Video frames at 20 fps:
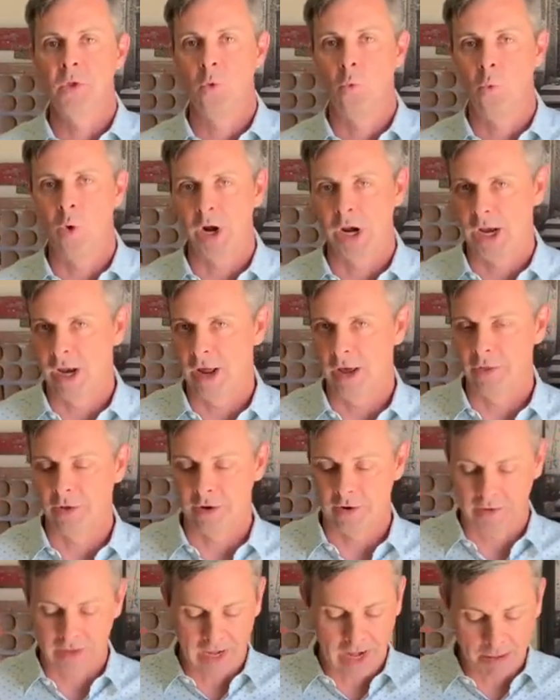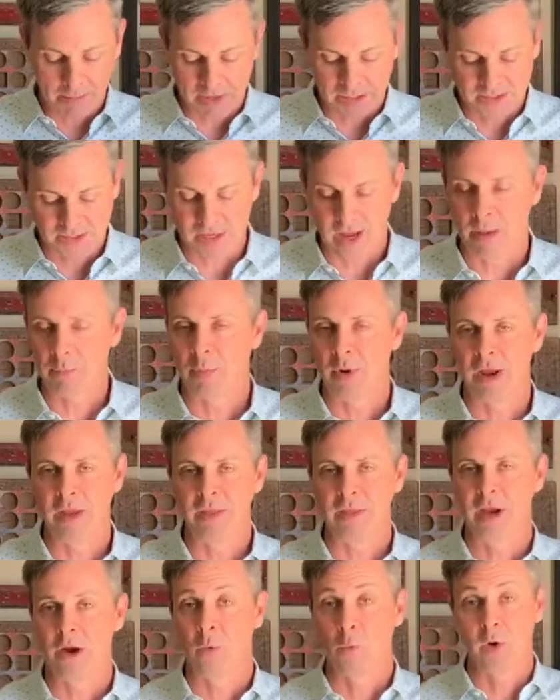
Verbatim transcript: one another. And I'm going to stop right there.